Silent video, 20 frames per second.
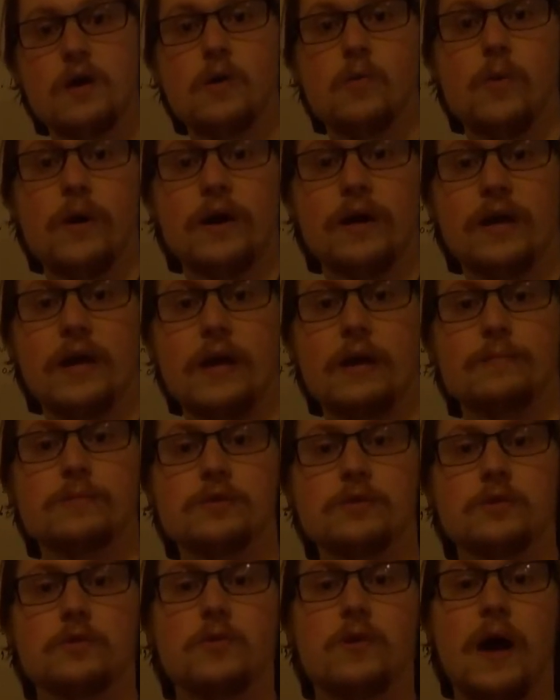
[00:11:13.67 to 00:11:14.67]
when it came
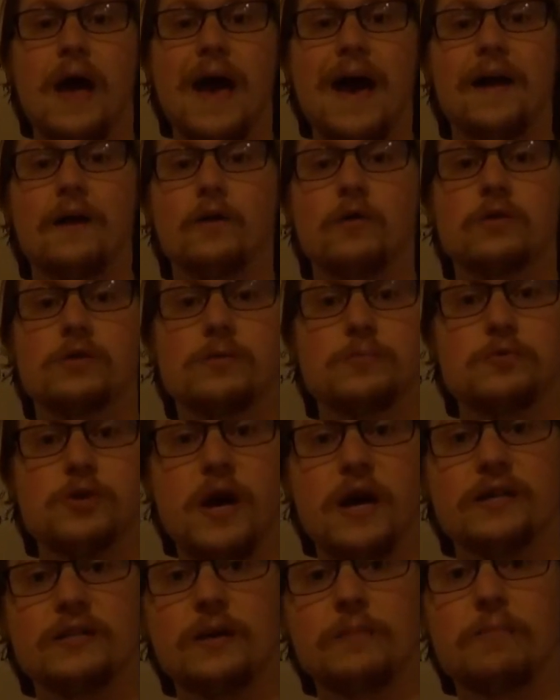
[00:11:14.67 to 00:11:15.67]
to adding or
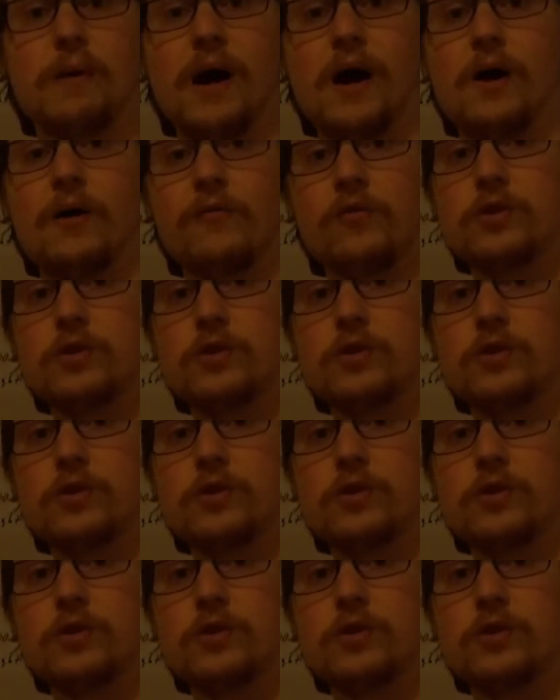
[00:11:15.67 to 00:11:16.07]
subtracting pi over